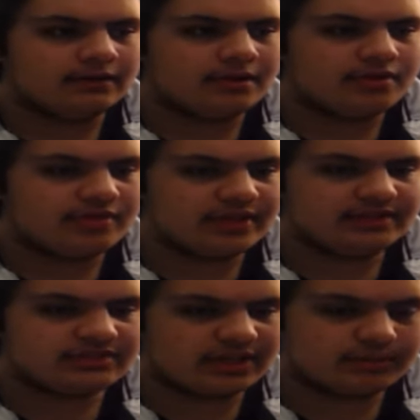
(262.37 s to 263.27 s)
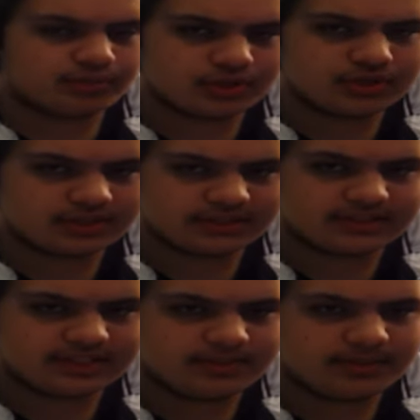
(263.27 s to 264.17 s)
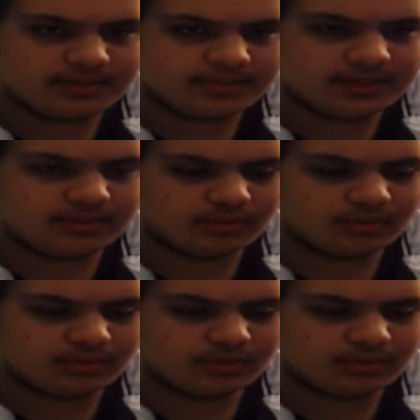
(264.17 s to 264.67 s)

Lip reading: Things like pushing the TPP,